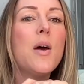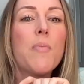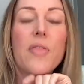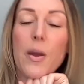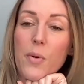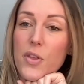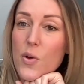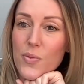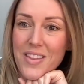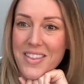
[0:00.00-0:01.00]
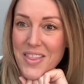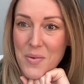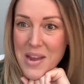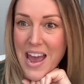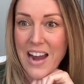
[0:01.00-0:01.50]
but they were the only thing that
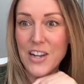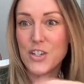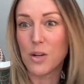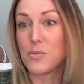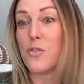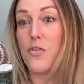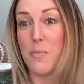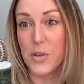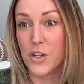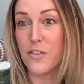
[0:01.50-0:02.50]
we had in terms of familiar